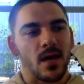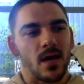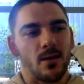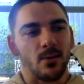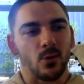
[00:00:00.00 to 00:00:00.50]

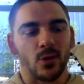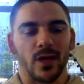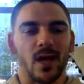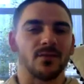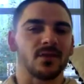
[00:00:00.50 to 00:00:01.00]
looking
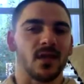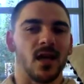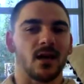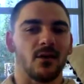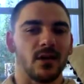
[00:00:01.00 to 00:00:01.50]
after the
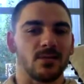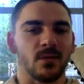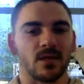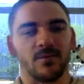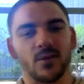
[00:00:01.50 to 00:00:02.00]
hunger
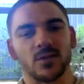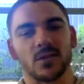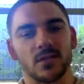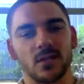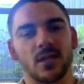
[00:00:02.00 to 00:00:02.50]
aspect
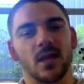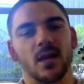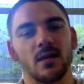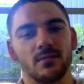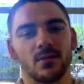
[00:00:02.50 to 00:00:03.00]
versus
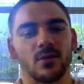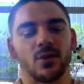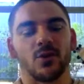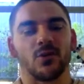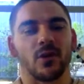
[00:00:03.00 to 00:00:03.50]
the
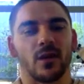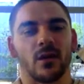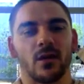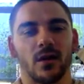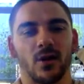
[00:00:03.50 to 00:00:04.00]
curing
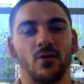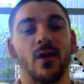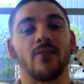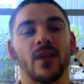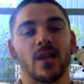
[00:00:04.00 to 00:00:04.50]
a
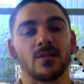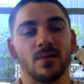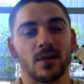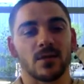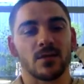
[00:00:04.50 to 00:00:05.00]
craving
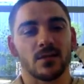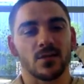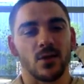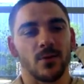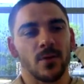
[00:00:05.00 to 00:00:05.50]
aspect.
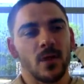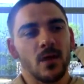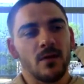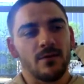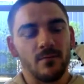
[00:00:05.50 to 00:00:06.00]
So
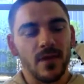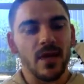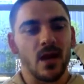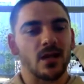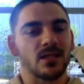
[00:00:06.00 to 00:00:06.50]
for
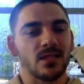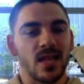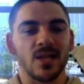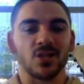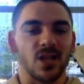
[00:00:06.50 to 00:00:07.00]
me,
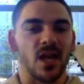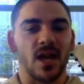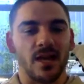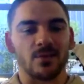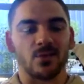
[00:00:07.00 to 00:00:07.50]
each day
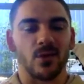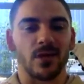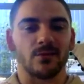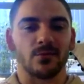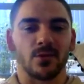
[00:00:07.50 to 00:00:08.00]
I aim to eat,
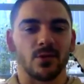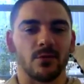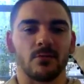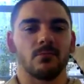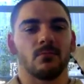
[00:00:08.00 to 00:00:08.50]

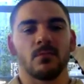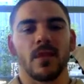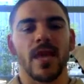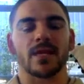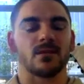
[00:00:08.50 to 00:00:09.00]

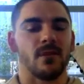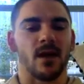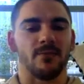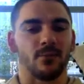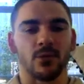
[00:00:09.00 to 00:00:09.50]
X
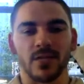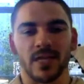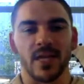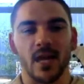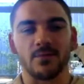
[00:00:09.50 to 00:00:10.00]
amount of
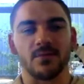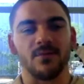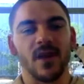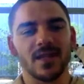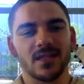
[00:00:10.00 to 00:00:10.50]
protein, carbs, and
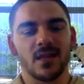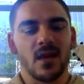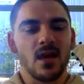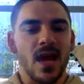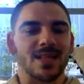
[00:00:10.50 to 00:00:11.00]
fats,
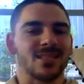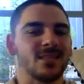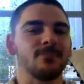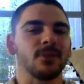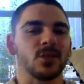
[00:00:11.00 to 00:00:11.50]
and
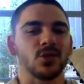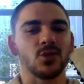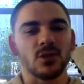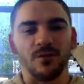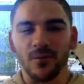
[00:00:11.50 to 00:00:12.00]
simply
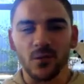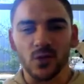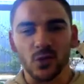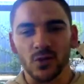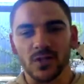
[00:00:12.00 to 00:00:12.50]
choose the food
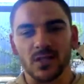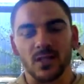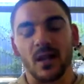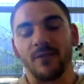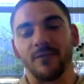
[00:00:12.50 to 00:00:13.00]
sources that
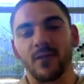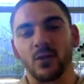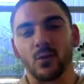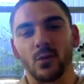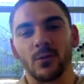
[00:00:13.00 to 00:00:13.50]
I
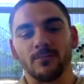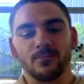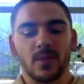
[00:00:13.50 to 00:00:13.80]
feel will